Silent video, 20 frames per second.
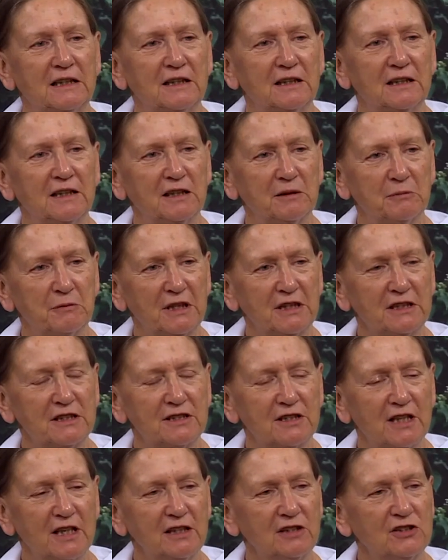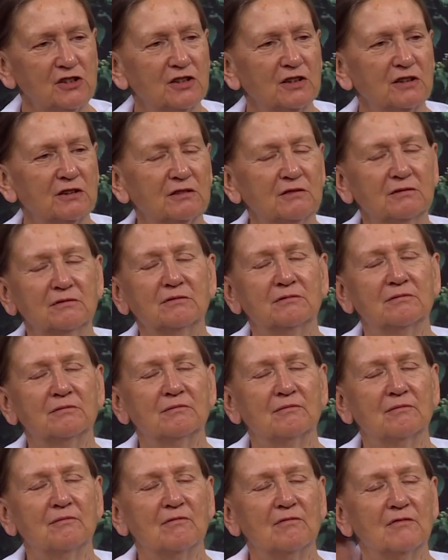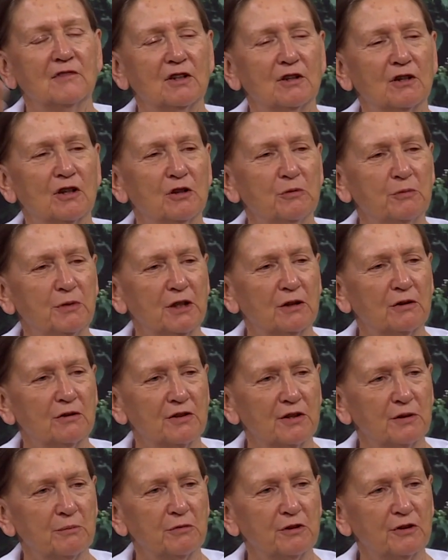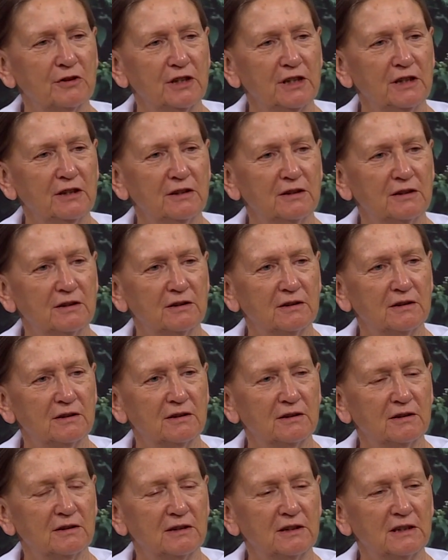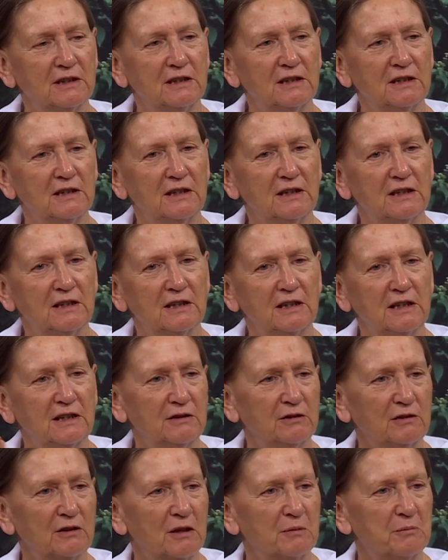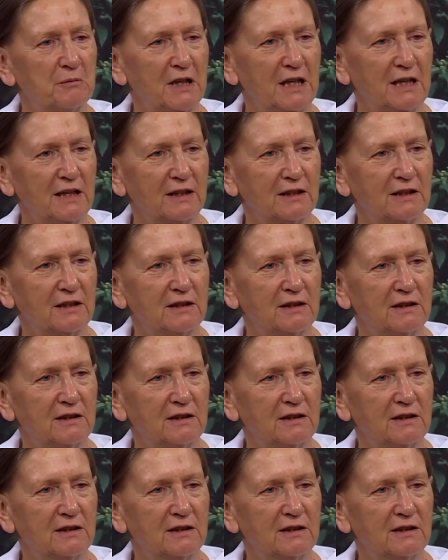In meditation, you go beyond the body and you come back.